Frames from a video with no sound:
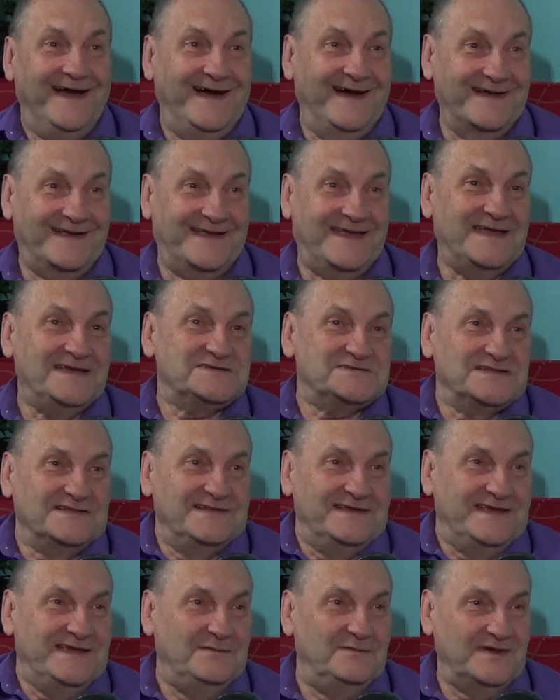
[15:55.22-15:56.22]

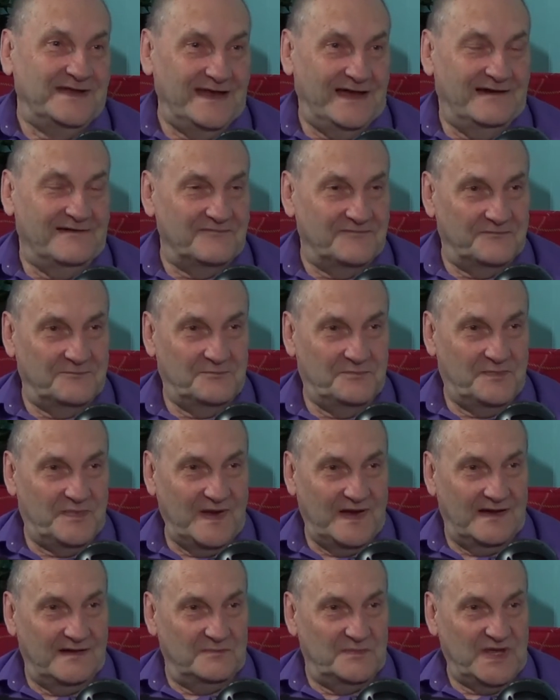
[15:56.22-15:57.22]
occasionally he would have
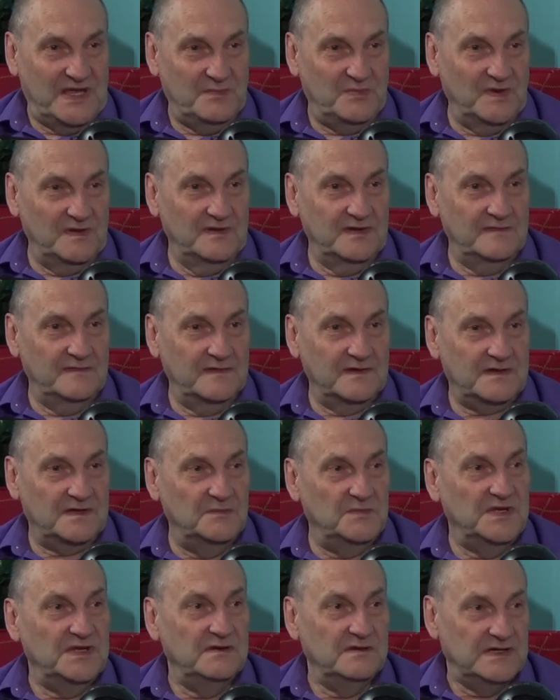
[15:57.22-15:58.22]
uh, people in the
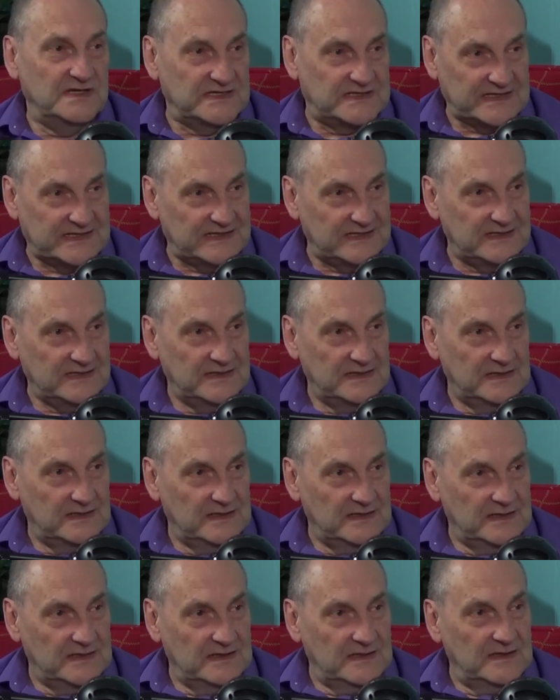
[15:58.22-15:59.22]
community
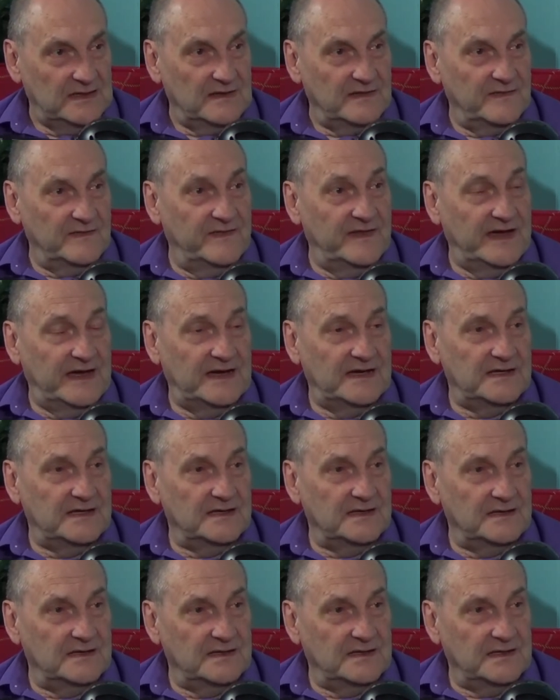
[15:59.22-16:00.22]
that
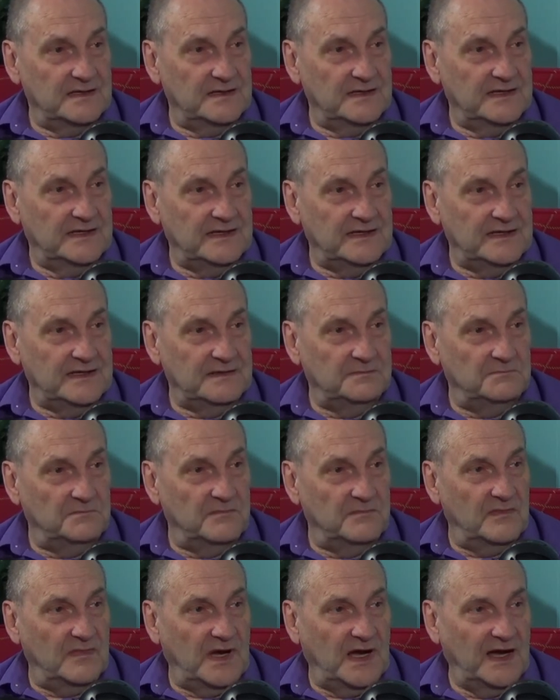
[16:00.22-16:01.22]
he
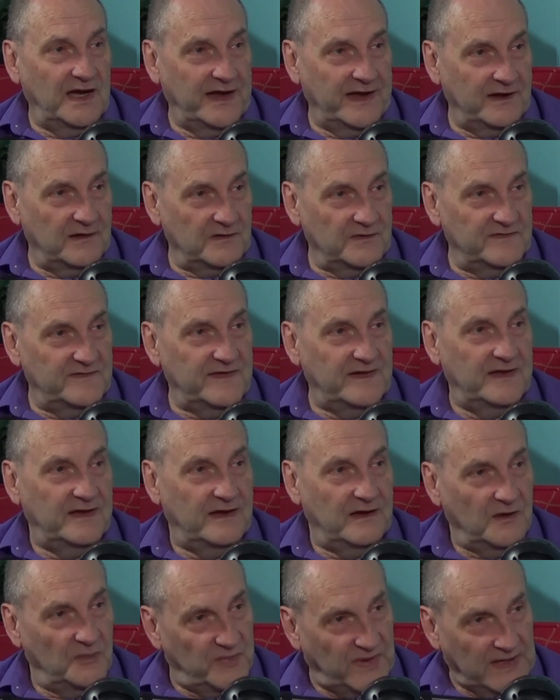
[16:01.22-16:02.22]
hired to
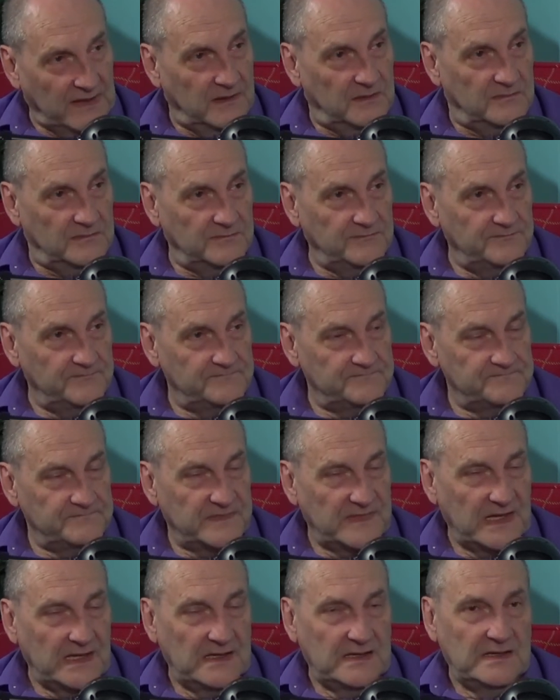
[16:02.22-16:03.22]
help him, mm-hmm.
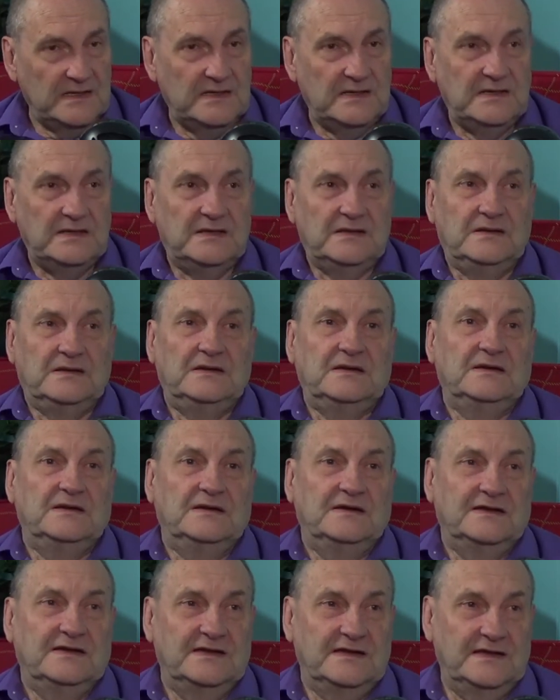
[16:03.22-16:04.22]

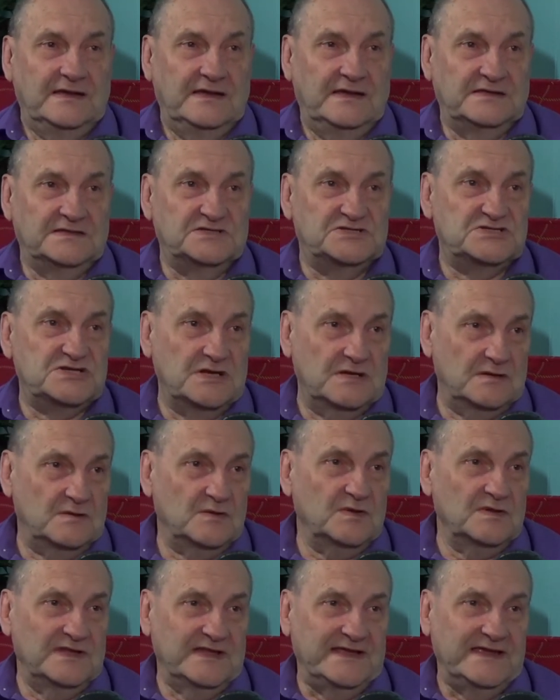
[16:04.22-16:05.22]
and
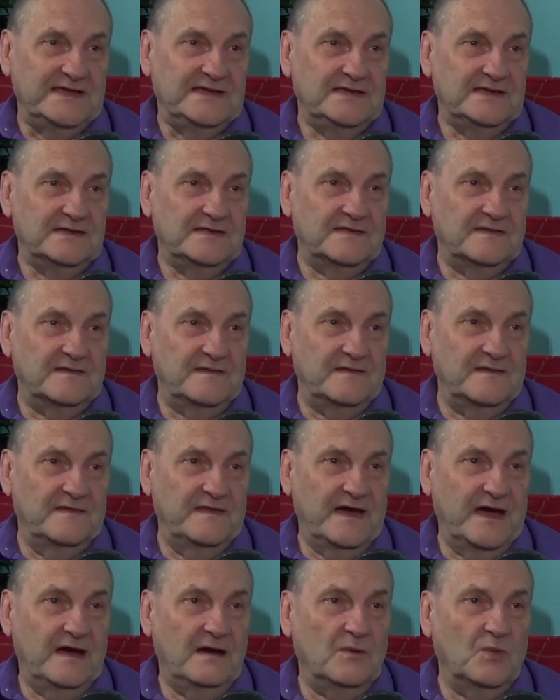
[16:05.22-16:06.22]
generally
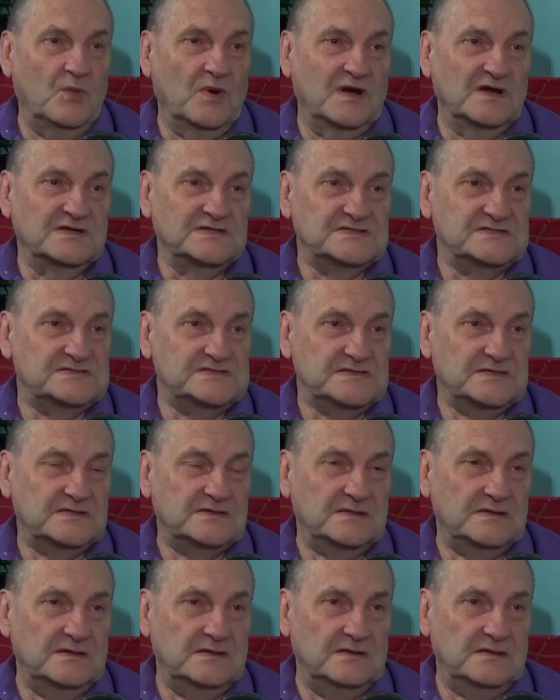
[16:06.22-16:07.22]
that was
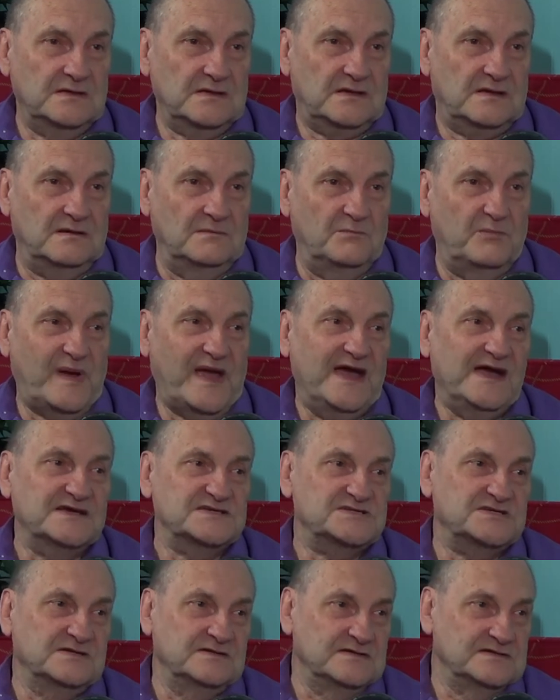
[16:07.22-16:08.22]

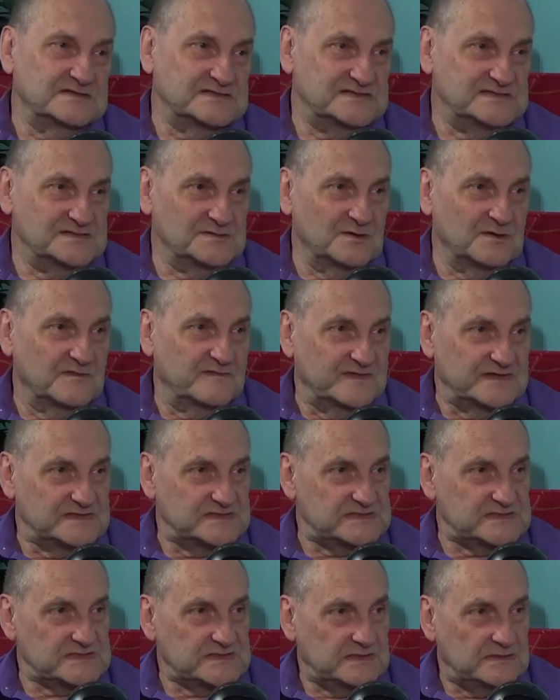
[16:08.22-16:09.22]
compassionate
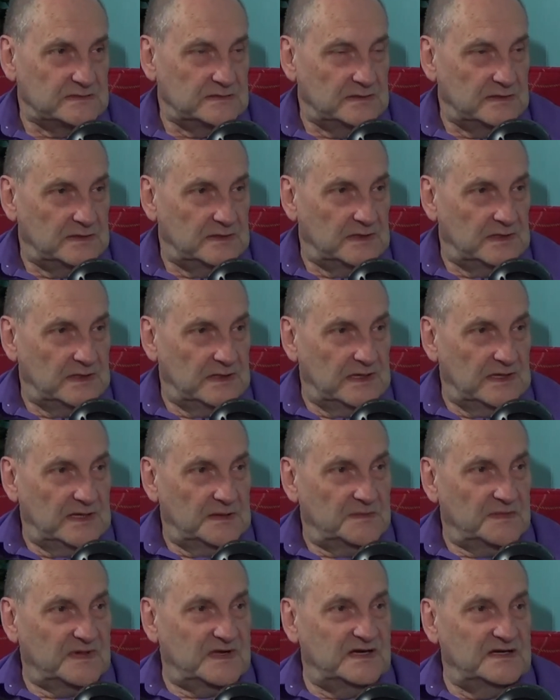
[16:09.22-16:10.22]
service.
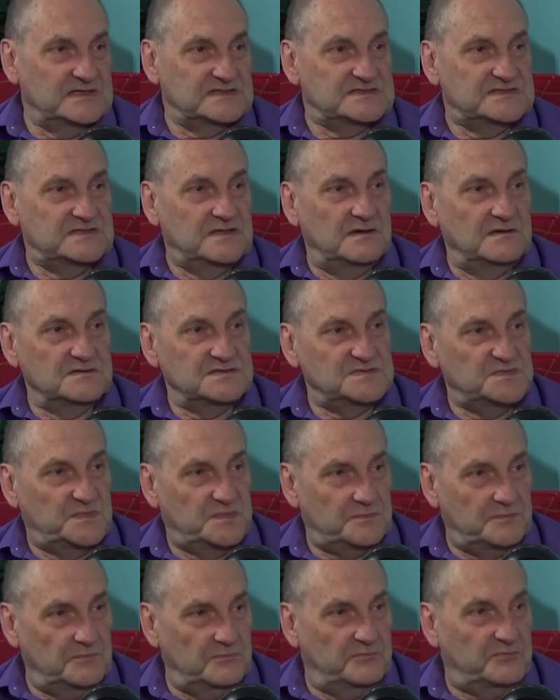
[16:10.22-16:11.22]
Yeah, because those
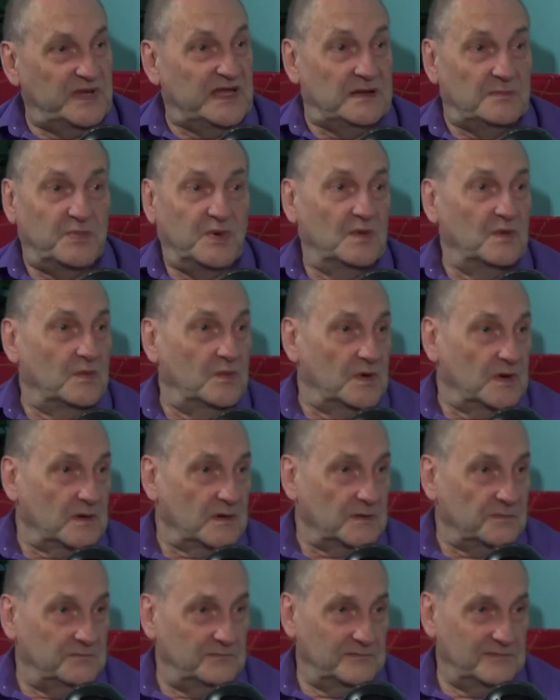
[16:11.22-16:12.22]
people
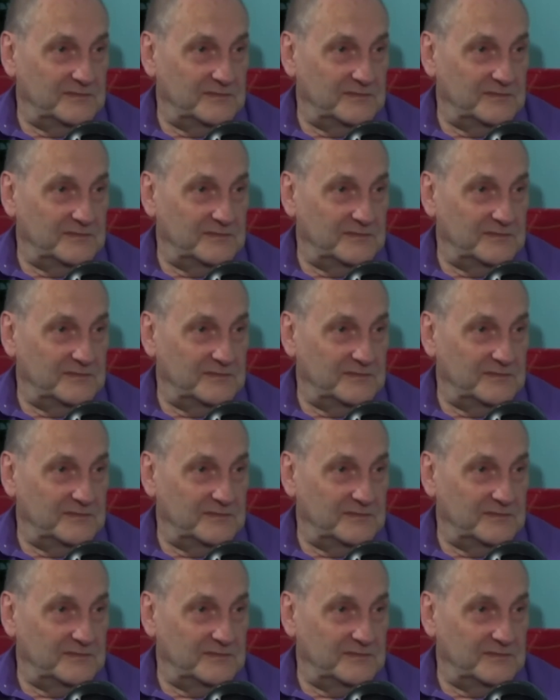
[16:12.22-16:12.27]
were